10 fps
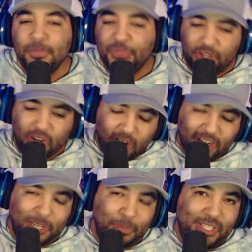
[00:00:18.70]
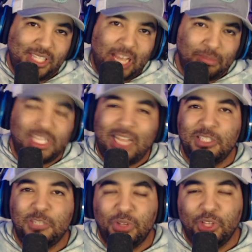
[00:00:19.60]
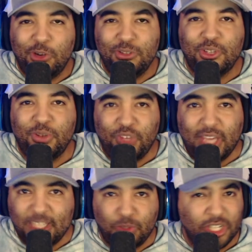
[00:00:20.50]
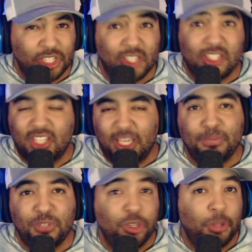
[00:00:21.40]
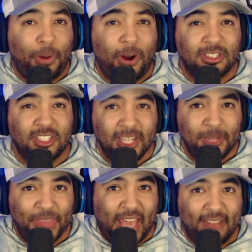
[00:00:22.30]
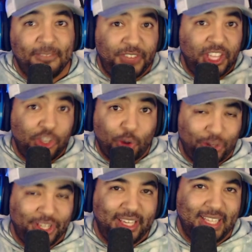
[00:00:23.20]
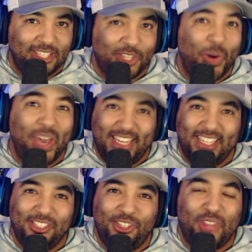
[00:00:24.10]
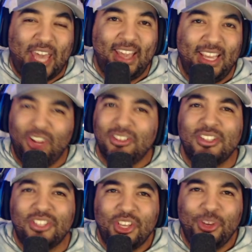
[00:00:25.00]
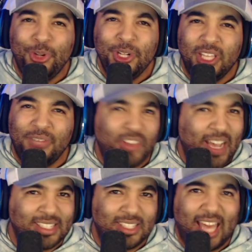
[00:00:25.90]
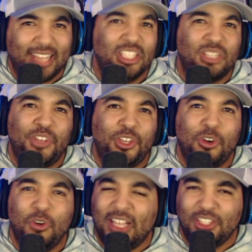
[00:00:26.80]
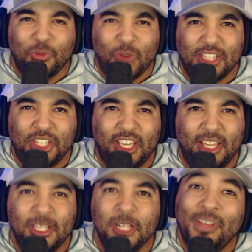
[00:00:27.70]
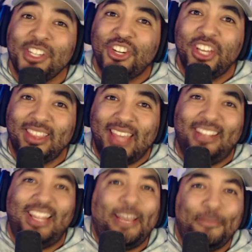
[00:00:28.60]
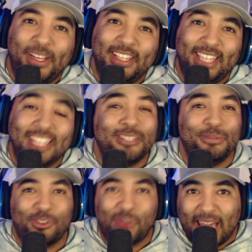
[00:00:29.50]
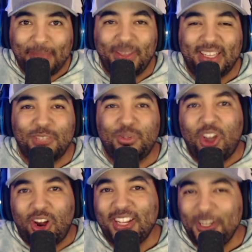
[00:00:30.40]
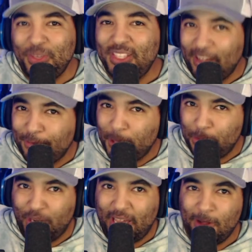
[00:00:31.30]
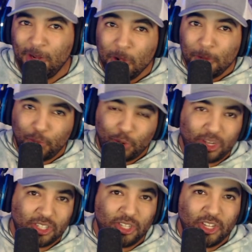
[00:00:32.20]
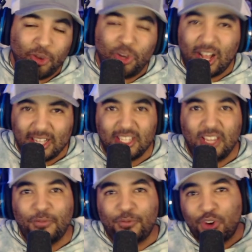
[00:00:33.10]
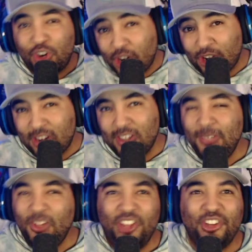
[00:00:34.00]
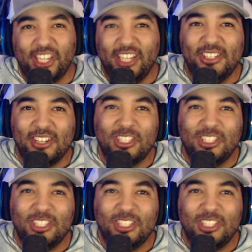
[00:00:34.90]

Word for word: There are going to be timestamps below, so if you guys want to just skip to the parts that fit your needs, go ahead and do that. And also too, if you guys like this video as you're watching it, make sure to hit that like button and subscribe, because we are going to be definitely putting out more new content for her, other killers,